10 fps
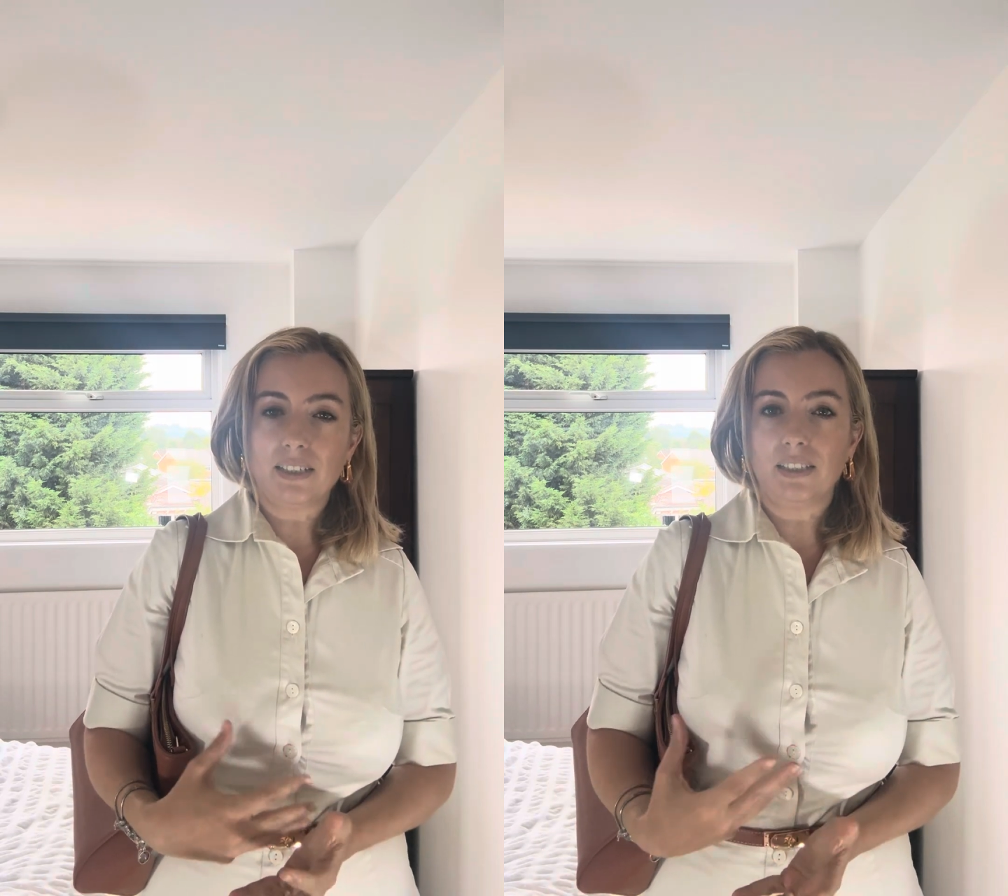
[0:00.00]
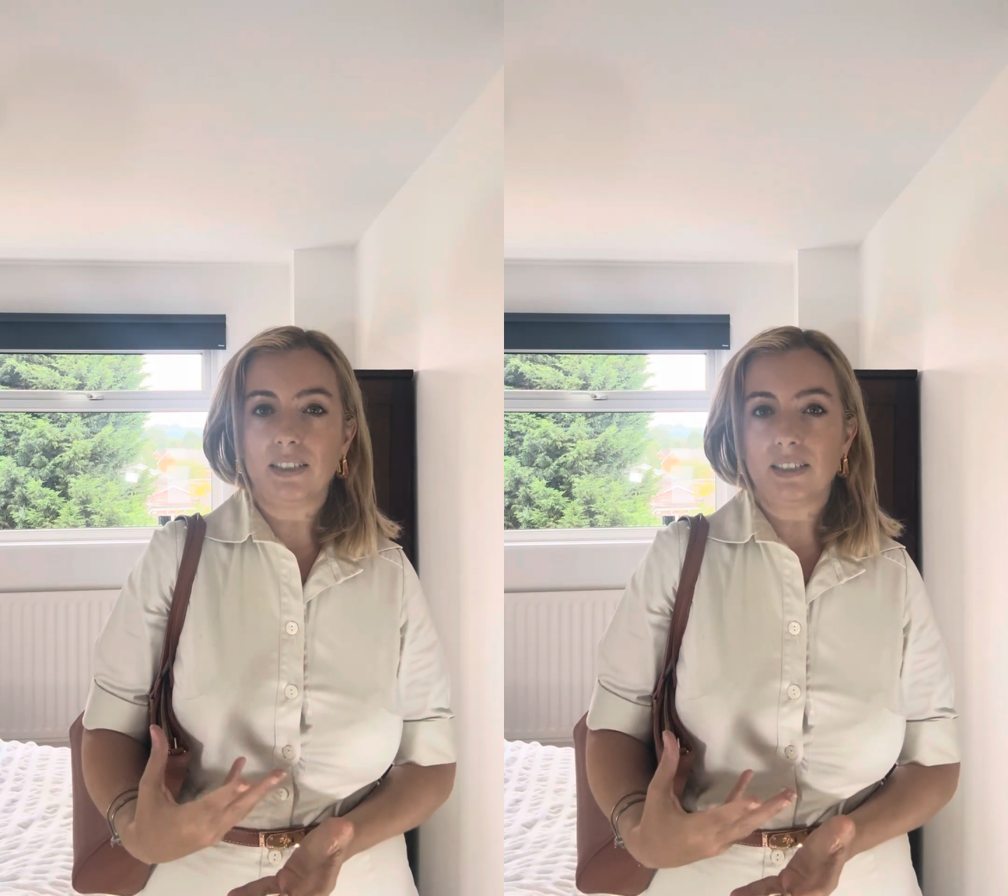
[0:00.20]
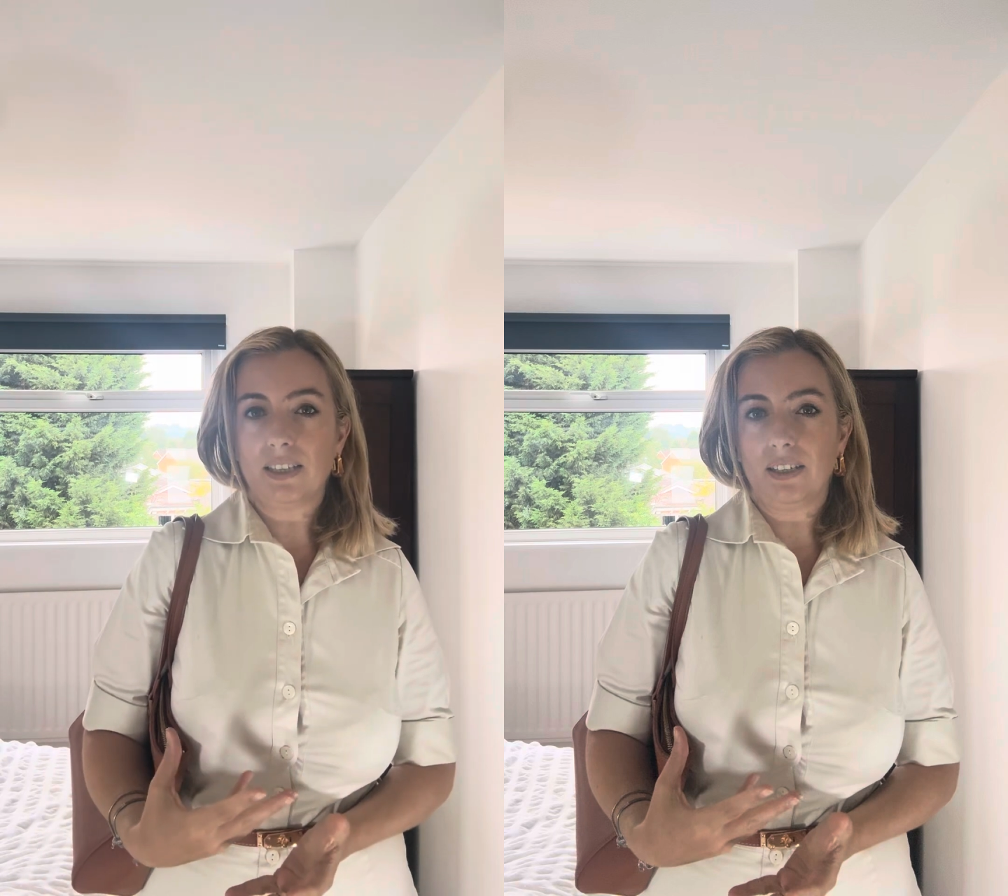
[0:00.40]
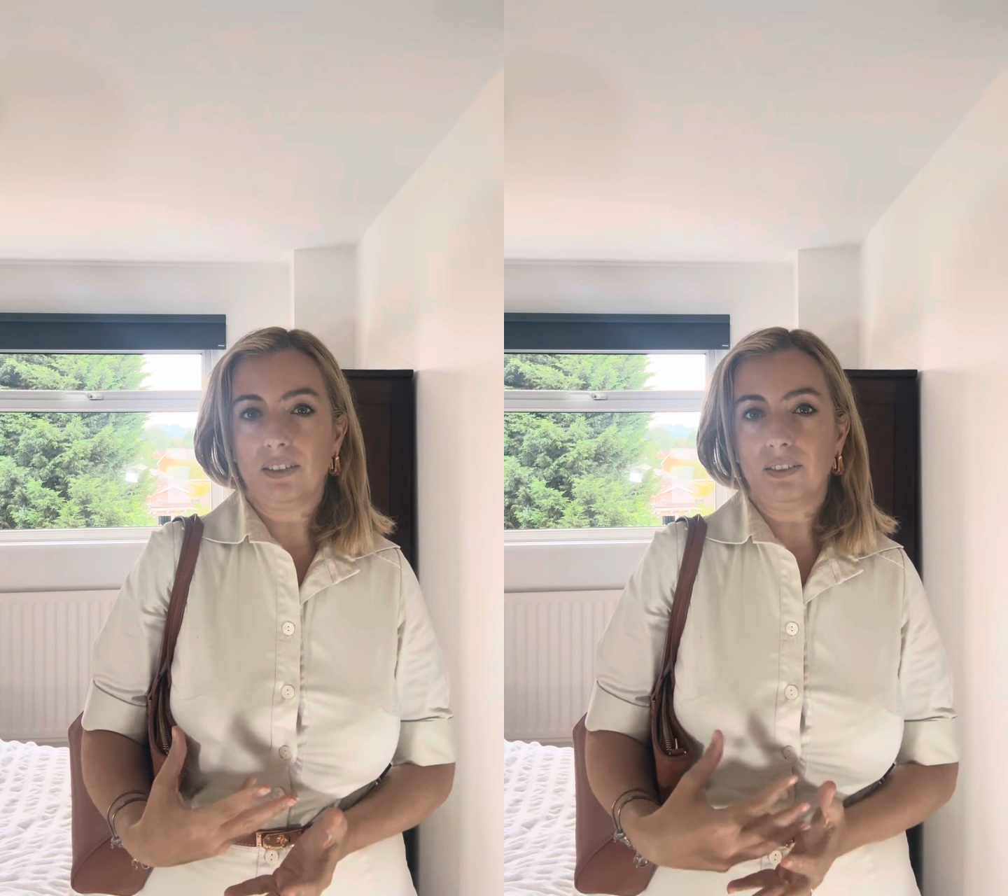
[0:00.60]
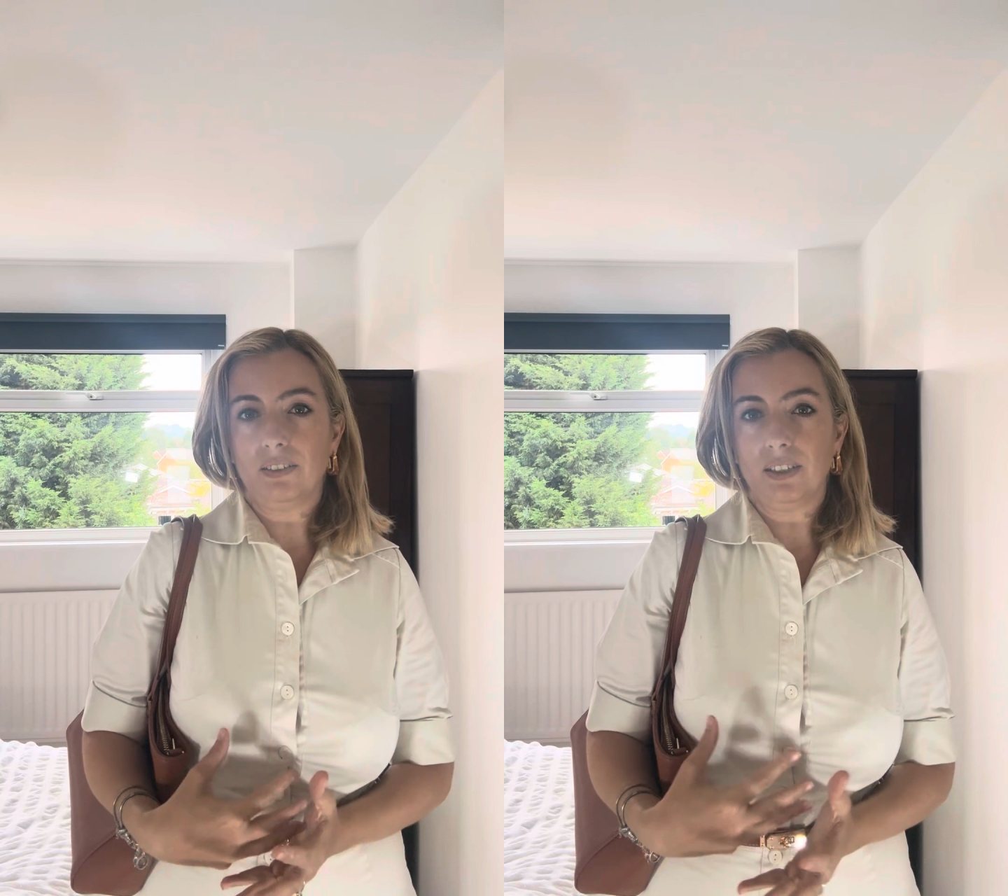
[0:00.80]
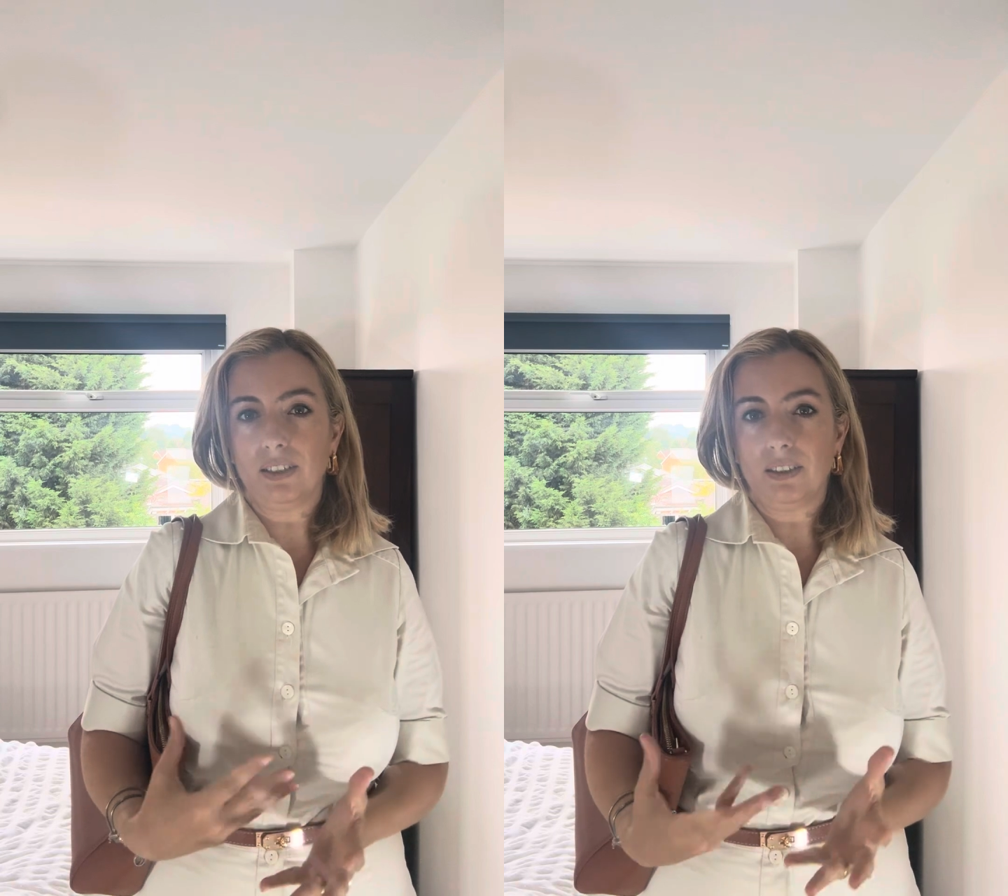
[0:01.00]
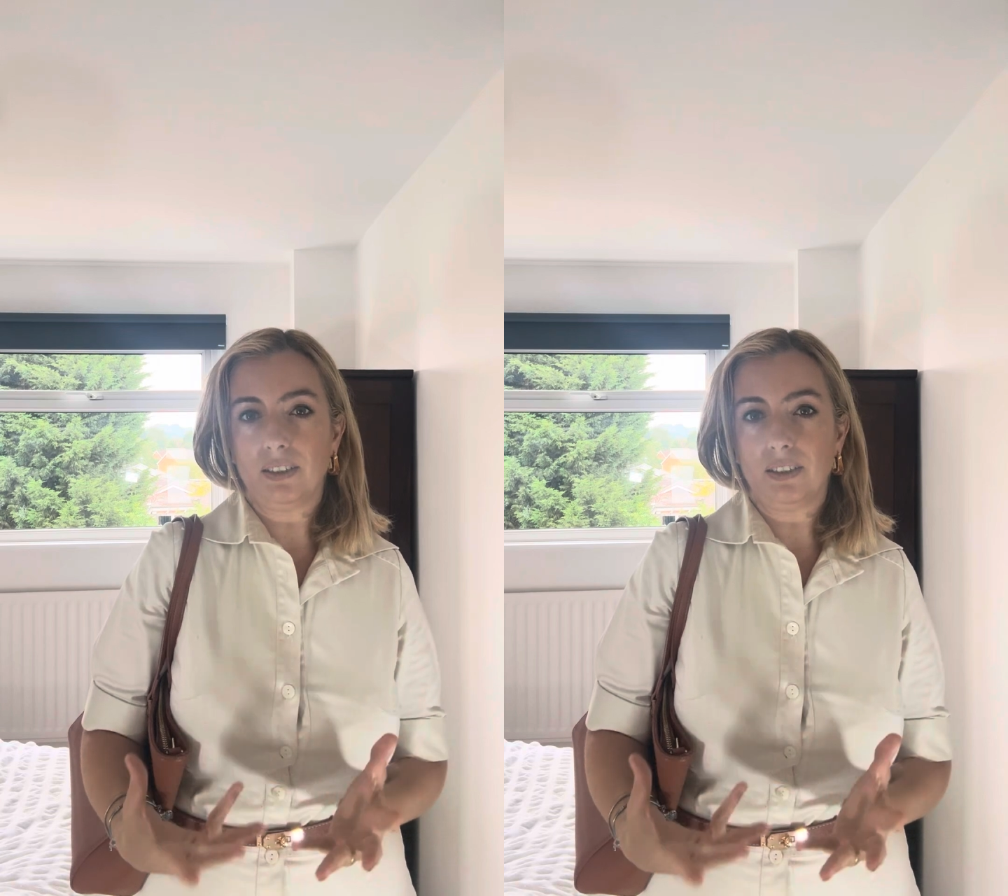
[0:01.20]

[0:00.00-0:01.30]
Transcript: and the skill that